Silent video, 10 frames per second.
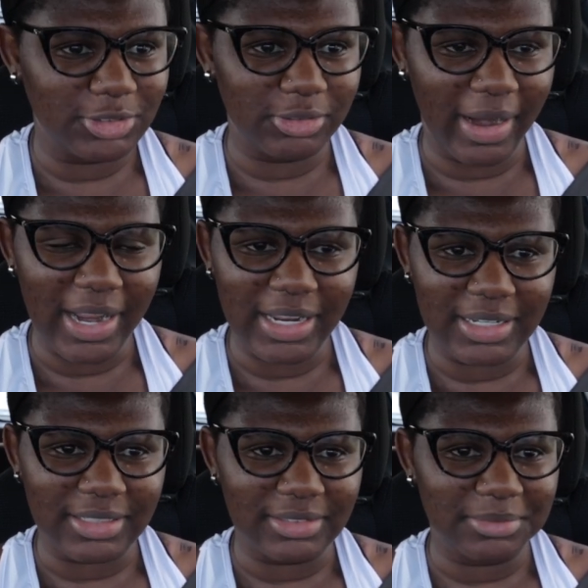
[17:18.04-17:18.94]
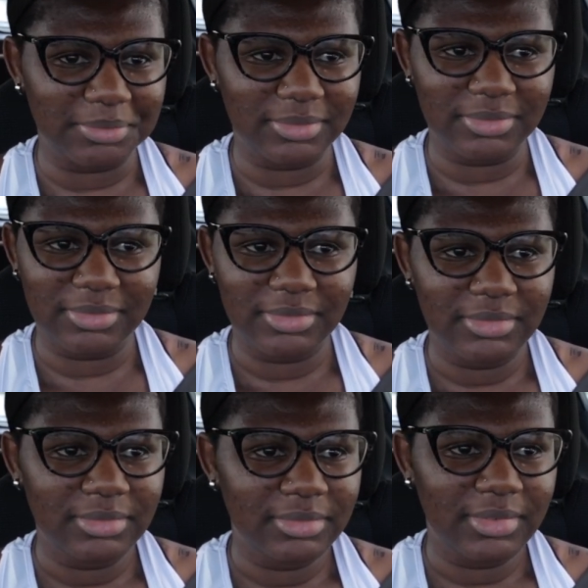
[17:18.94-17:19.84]
drink
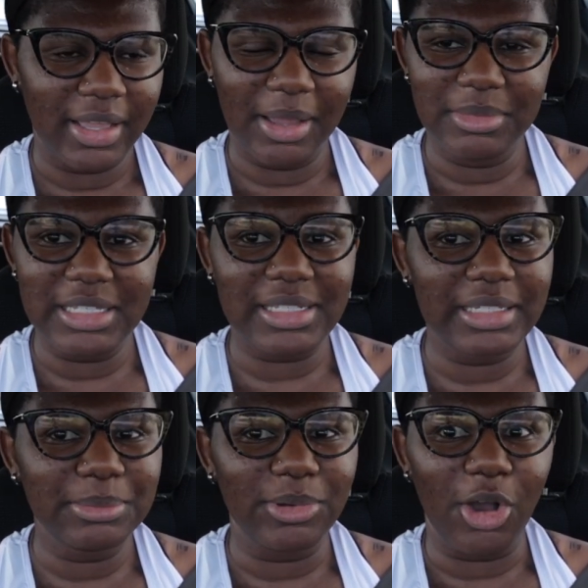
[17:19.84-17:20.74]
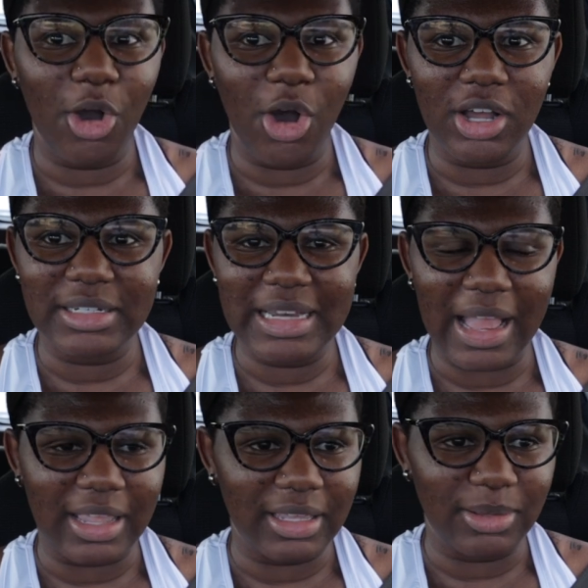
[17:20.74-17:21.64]
had me sleeping all
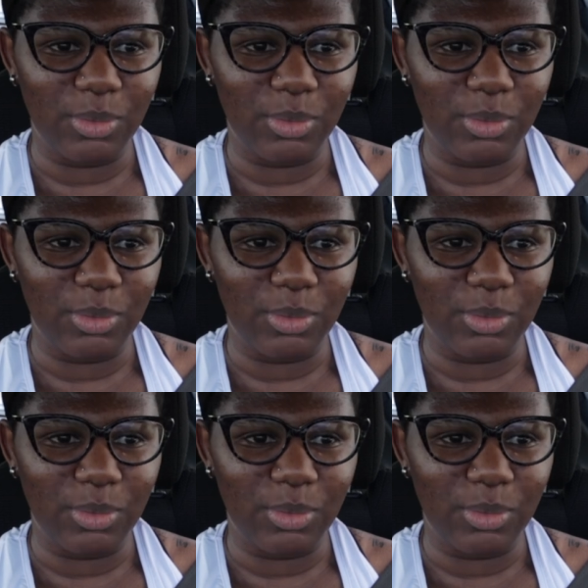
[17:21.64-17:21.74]
night.